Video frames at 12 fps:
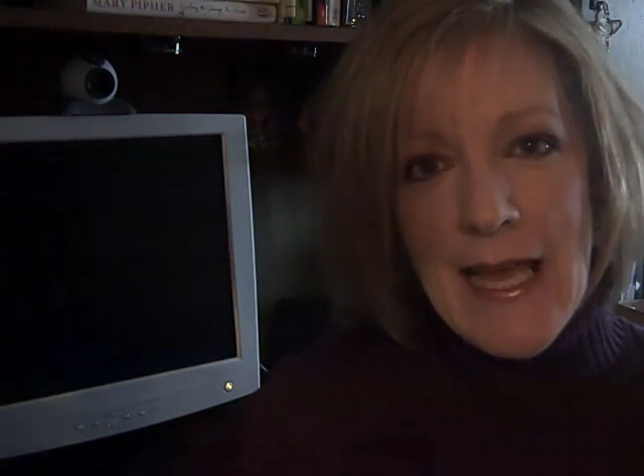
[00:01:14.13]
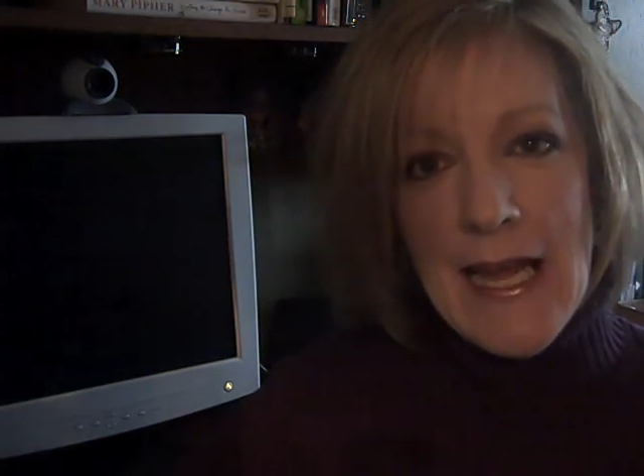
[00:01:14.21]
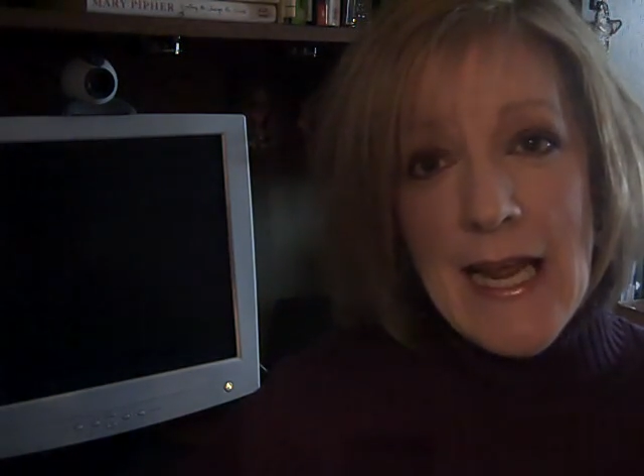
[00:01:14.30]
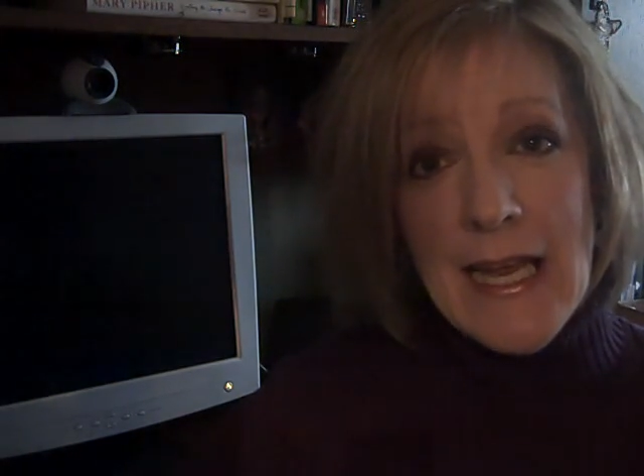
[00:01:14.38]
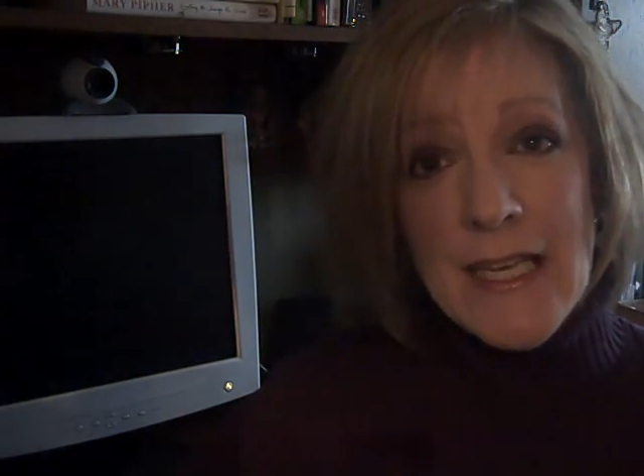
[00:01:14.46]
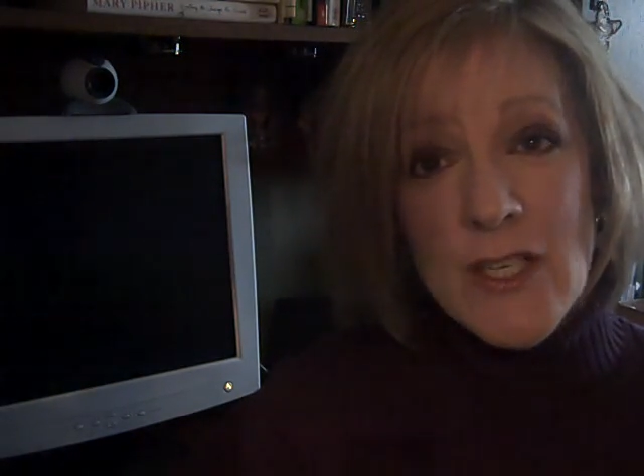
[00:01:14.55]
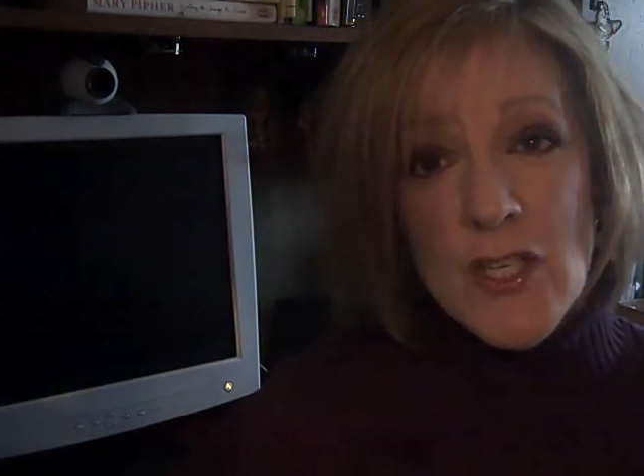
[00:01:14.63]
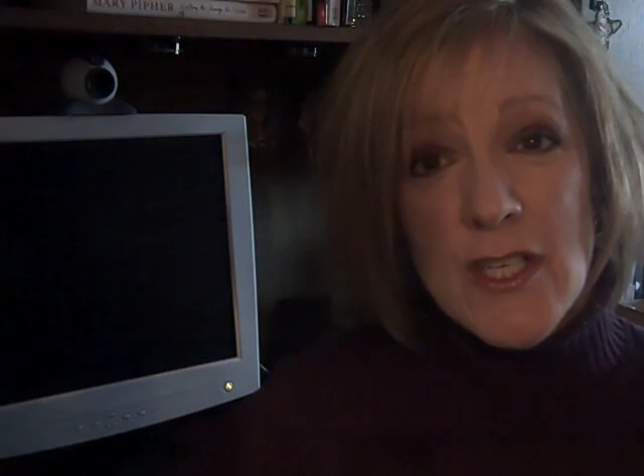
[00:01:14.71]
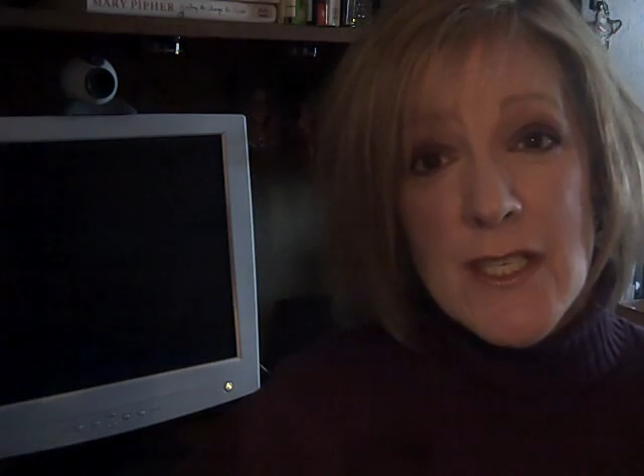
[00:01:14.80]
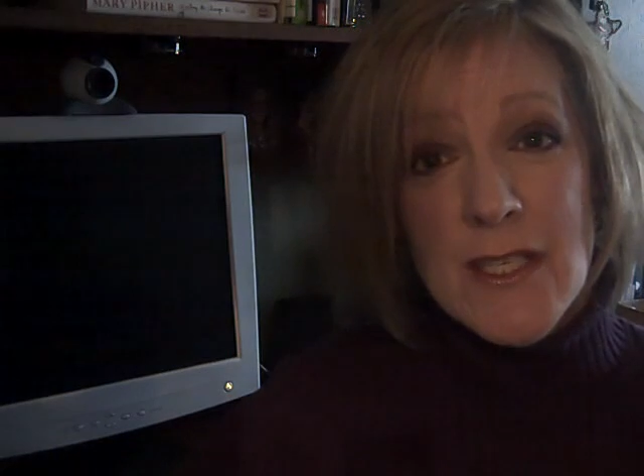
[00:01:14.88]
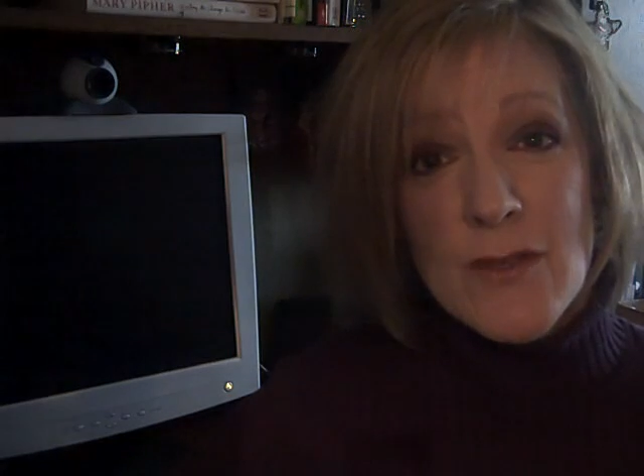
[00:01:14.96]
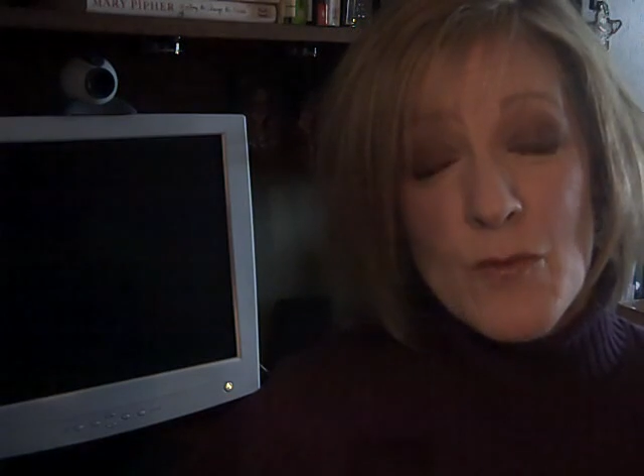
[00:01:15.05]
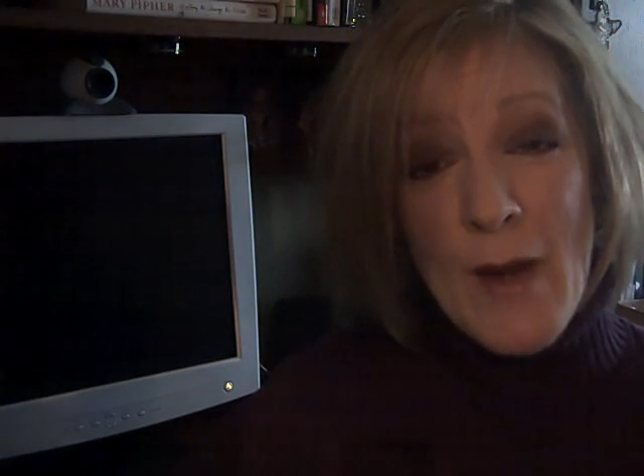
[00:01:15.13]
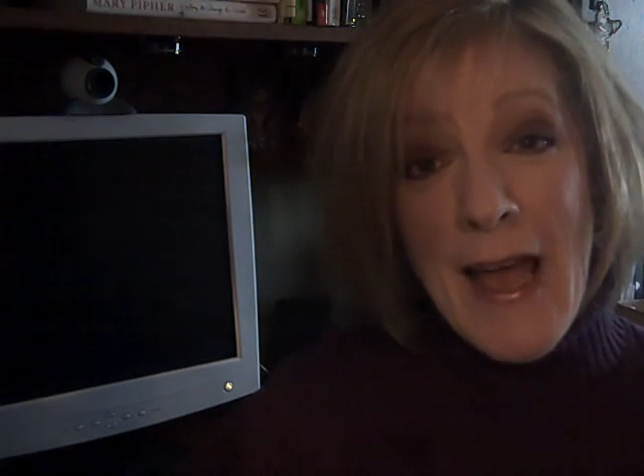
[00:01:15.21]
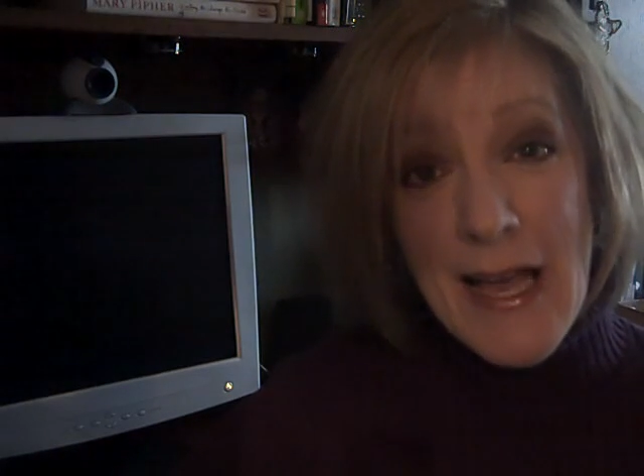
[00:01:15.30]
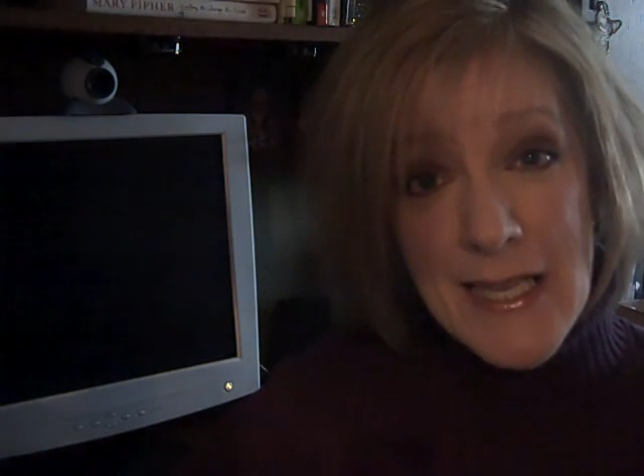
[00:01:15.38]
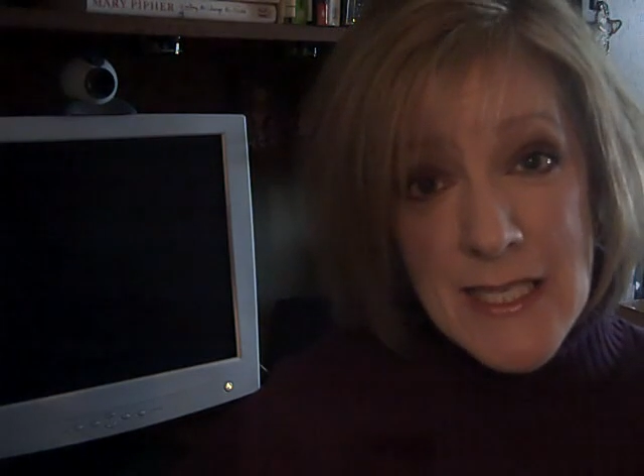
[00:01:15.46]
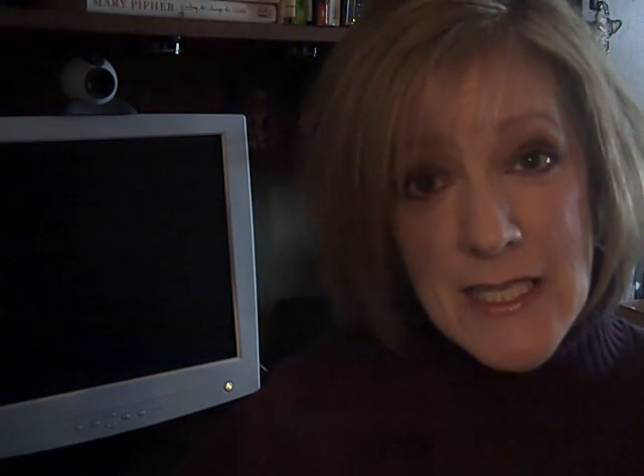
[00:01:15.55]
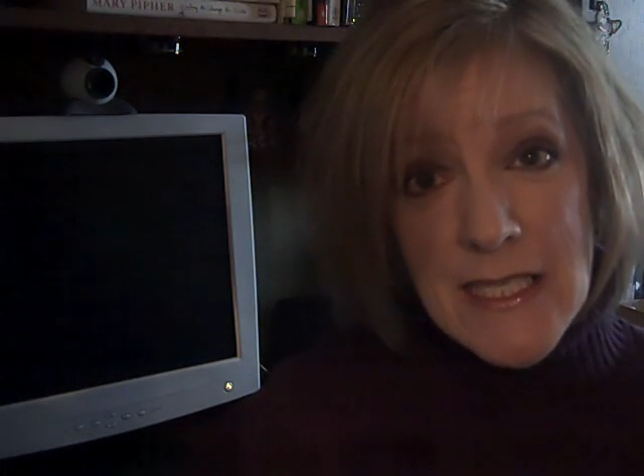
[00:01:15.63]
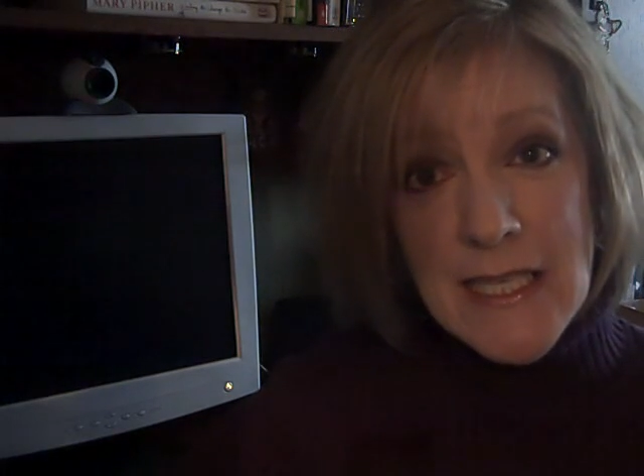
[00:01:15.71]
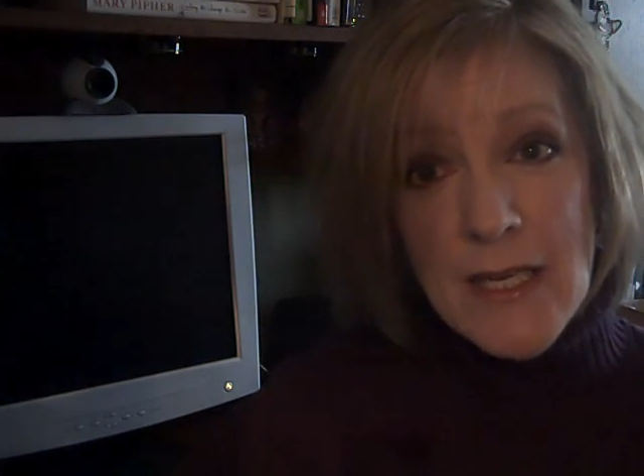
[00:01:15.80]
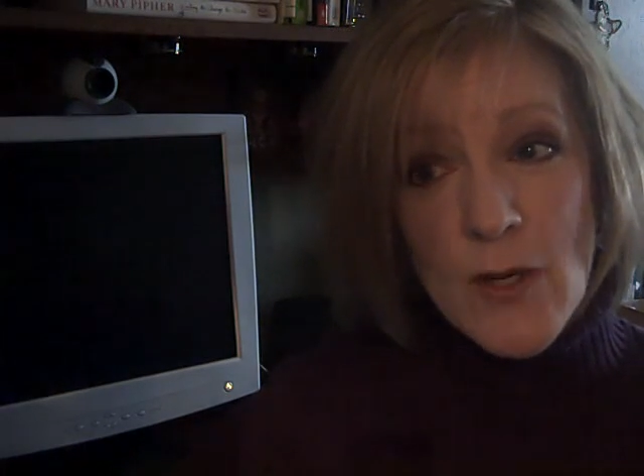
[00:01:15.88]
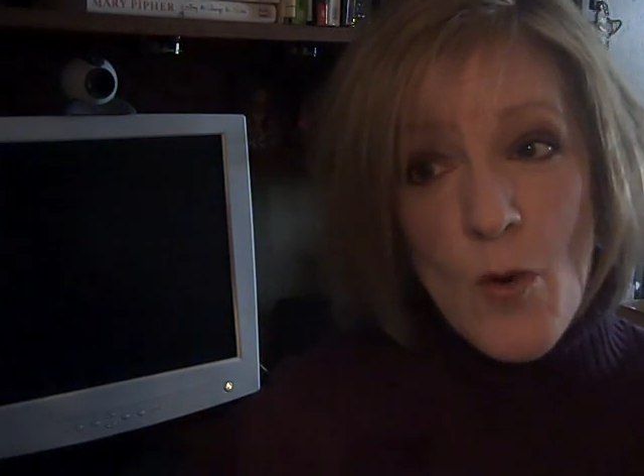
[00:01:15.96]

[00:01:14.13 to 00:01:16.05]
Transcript: and I can just rest in